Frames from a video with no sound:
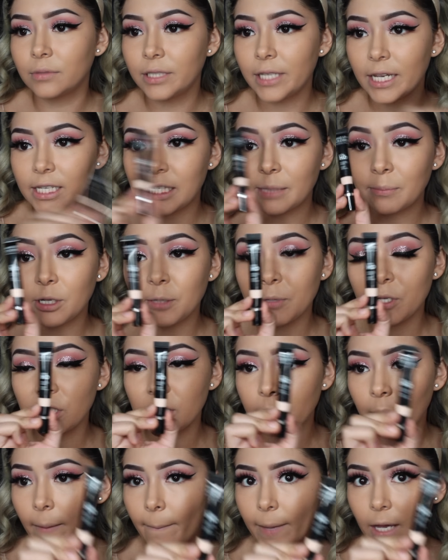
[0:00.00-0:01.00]
Next, I'm going to be
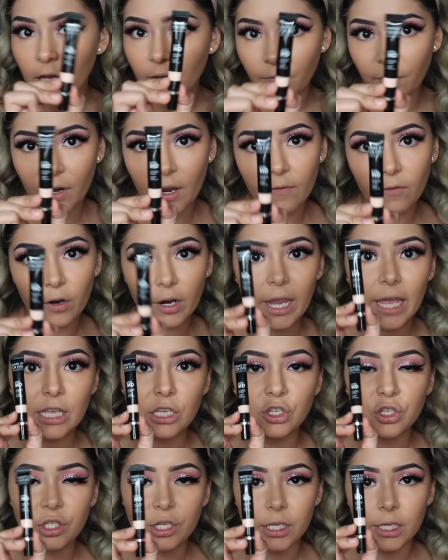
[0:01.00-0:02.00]
using my Makeup Forever
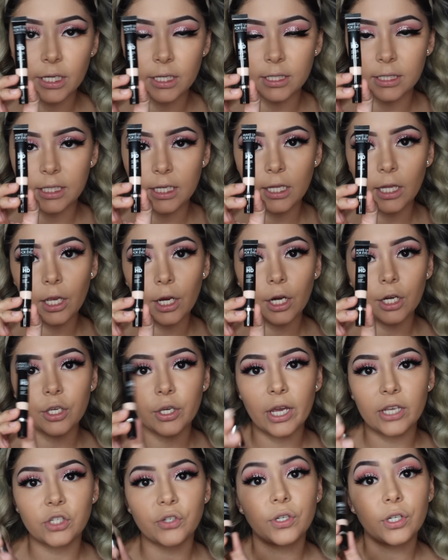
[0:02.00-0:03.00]
H D Concealer.
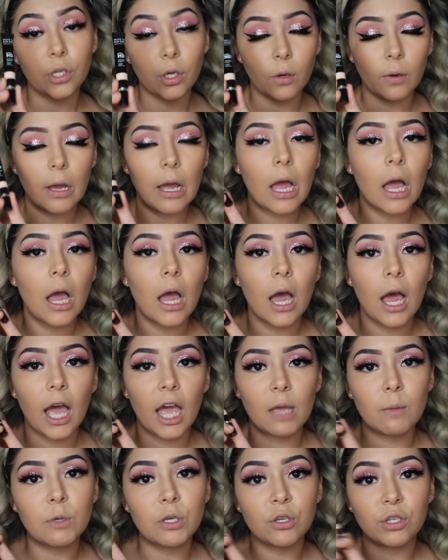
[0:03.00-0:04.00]
You guys already know
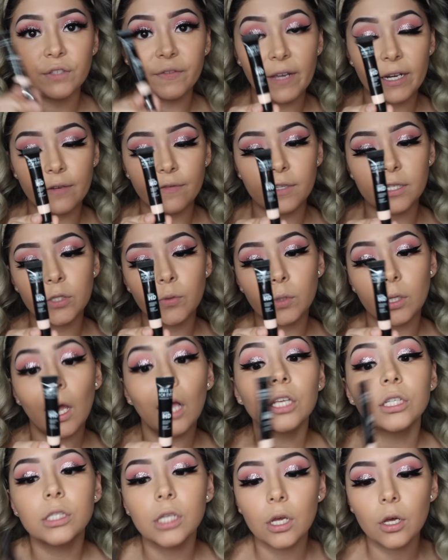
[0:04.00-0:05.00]
I'm a huge fan of this one.
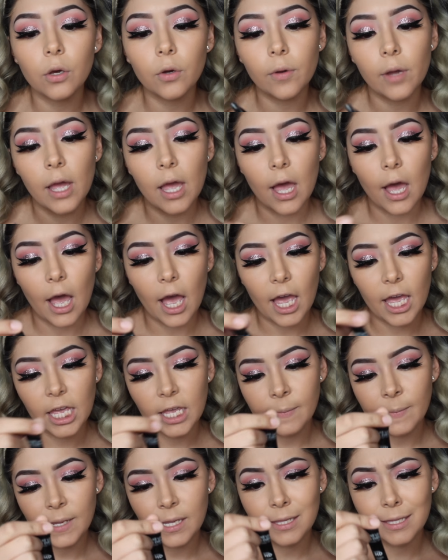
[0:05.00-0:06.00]
Also, I
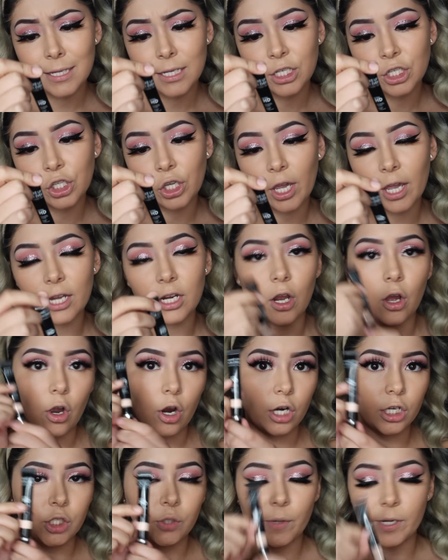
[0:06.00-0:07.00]
am in the shade
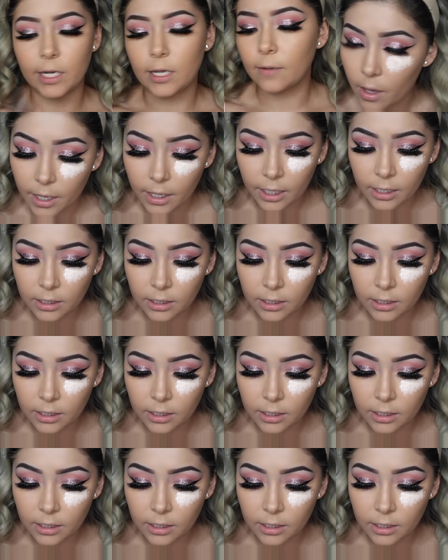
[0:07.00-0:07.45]
R twenty.